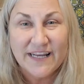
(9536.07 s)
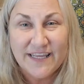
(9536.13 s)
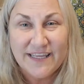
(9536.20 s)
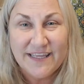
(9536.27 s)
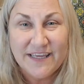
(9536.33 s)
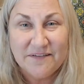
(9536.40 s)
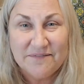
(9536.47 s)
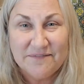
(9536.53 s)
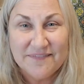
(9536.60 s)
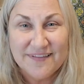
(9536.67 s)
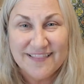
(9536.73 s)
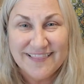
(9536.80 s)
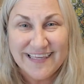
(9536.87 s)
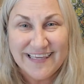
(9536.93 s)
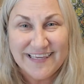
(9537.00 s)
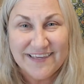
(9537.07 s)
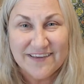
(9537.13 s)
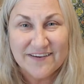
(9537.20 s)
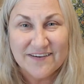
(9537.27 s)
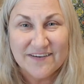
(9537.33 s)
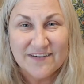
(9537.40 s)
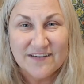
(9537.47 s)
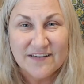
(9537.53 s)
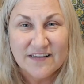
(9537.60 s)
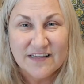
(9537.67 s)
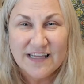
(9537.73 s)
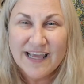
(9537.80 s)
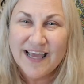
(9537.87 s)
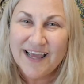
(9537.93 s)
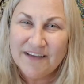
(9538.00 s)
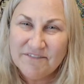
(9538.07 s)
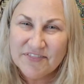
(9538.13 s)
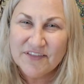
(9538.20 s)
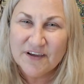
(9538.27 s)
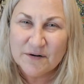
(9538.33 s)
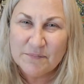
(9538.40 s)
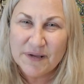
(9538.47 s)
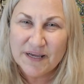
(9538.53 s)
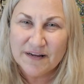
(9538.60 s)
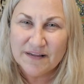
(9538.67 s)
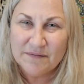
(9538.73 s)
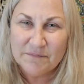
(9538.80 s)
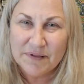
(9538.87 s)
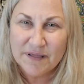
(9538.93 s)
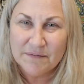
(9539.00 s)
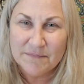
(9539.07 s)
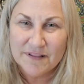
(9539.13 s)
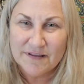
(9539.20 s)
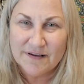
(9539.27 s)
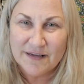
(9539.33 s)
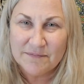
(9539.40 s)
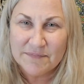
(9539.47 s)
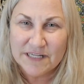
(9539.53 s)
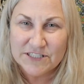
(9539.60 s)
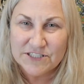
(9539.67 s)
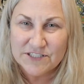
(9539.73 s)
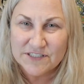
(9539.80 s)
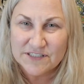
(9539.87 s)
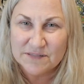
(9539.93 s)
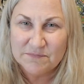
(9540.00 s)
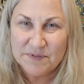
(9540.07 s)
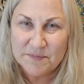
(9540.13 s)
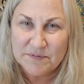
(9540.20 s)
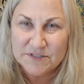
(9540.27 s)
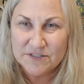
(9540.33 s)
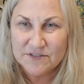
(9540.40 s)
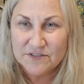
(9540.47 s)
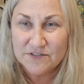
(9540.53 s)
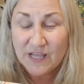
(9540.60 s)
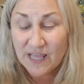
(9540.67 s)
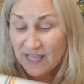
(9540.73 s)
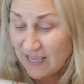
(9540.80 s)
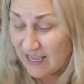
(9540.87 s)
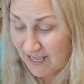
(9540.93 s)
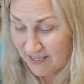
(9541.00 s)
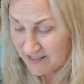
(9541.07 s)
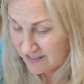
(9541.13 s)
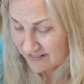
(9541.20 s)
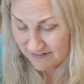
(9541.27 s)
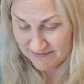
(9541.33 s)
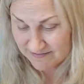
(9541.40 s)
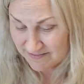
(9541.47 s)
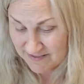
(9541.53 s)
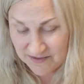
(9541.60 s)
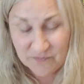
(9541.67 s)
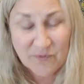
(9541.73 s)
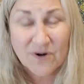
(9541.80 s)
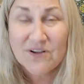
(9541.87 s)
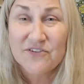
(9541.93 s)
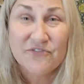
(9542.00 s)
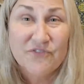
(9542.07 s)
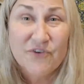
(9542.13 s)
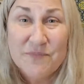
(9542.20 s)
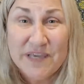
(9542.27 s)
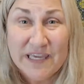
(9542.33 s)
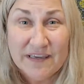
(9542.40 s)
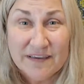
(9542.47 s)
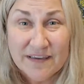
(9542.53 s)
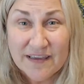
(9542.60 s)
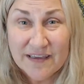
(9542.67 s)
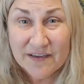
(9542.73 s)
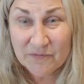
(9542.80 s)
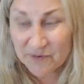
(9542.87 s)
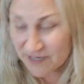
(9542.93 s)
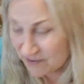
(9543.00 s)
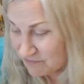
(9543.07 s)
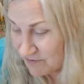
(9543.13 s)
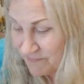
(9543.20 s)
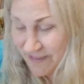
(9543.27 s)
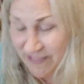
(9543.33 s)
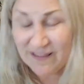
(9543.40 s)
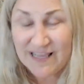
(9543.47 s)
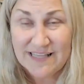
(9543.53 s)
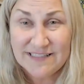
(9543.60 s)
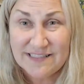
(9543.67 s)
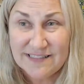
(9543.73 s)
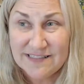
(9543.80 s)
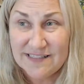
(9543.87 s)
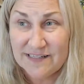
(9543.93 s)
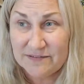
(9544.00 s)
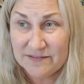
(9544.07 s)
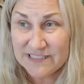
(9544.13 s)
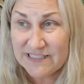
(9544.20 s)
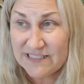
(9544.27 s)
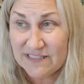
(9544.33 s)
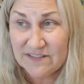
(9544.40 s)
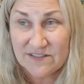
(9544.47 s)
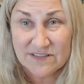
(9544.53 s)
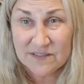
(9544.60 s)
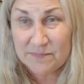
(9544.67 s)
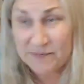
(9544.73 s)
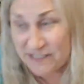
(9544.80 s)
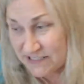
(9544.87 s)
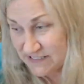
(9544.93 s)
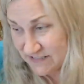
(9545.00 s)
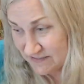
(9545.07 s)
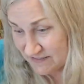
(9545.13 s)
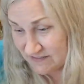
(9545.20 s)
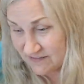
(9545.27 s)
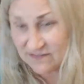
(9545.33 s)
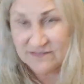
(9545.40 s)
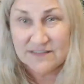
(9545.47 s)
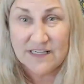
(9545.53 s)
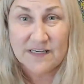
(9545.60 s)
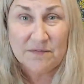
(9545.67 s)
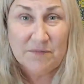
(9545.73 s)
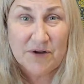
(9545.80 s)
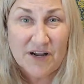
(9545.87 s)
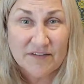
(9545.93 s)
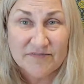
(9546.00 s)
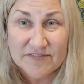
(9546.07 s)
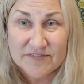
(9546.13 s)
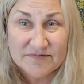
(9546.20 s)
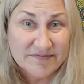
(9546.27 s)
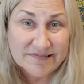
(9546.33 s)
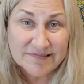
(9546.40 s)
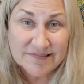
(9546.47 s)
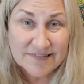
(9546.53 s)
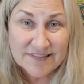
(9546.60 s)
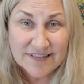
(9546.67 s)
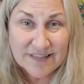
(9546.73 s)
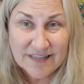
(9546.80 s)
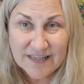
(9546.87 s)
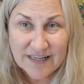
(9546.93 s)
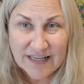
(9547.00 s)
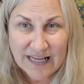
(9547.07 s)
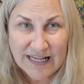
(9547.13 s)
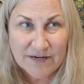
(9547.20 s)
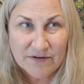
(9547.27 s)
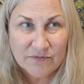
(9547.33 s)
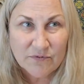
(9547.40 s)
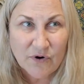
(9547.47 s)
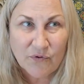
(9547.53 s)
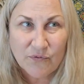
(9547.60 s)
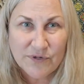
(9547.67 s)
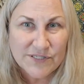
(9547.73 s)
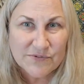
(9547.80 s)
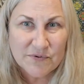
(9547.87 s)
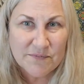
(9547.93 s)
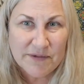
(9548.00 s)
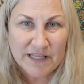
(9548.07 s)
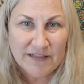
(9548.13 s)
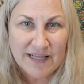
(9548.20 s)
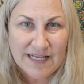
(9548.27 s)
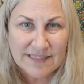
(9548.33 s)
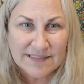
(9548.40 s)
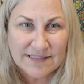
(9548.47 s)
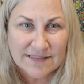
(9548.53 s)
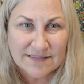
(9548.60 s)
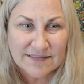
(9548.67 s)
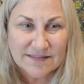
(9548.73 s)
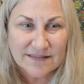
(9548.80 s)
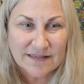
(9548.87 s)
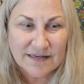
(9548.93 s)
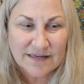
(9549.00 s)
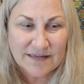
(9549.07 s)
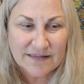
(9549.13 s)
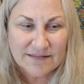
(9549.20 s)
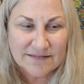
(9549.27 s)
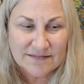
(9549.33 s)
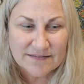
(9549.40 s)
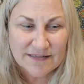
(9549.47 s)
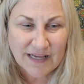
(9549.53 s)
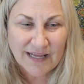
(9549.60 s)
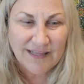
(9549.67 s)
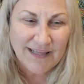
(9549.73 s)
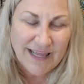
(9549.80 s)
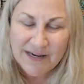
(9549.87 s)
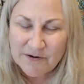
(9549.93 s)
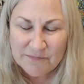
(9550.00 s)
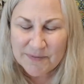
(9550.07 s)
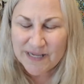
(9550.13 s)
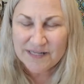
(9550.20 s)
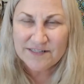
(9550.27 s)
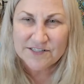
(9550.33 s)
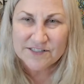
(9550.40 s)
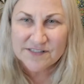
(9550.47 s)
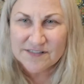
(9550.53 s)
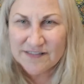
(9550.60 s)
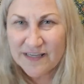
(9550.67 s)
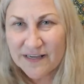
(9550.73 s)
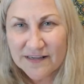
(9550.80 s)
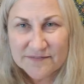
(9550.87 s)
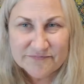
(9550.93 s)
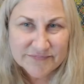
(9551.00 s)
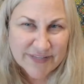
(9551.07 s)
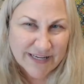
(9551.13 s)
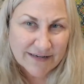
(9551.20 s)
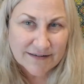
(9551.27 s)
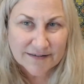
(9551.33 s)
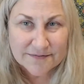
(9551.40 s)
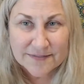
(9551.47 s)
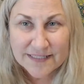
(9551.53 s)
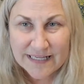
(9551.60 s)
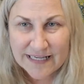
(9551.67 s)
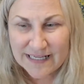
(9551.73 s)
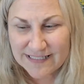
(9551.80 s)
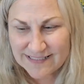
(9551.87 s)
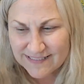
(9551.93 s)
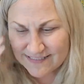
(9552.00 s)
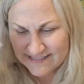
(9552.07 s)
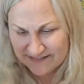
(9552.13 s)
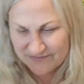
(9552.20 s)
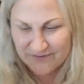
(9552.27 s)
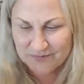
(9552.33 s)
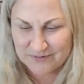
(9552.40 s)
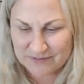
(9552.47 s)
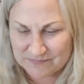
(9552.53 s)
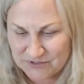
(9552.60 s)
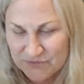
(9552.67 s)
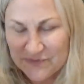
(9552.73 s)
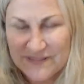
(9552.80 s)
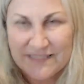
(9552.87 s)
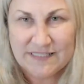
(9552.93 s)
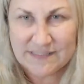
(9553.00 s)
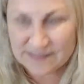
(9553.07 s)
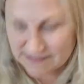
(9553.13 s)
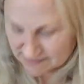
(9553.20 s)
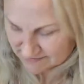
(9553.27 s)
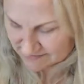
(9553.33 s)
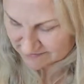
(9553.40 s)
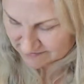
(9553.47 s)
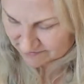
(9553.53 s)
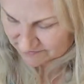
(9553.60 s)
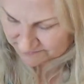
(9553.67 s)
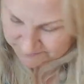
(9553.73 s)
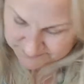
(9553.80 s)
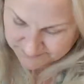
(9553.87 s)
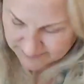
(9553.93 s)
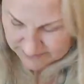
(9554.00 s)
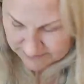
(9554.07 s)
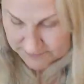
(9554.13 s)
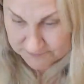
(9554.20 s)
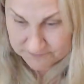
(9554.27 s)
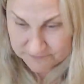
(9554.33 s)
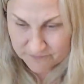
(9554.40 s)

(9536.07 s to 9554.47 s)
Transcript: it. Yep. Thank you. I thought about it, Pamela. I'm not sure. Some people don't do I it it works for me. When I wear my glasses and then when I see close up, I just can take them off. I don't always wear my glasses and I, I don't mind just yeah, I don't know. It's just different when I'm doing this. It's so I don't know.